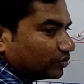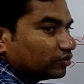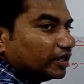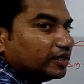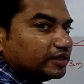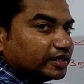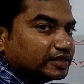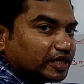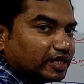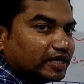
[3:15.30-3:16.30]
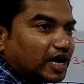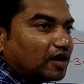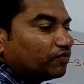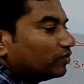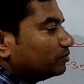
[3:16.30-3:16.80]
That is exactly
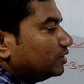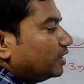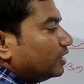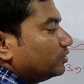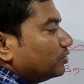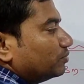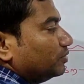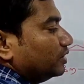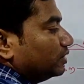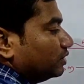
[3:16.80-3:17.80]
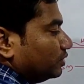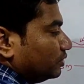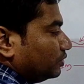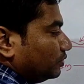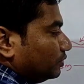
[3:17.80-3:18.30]
half of the length of the
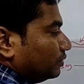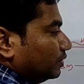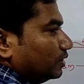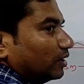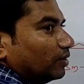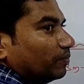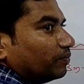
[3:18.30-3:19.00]
UDL.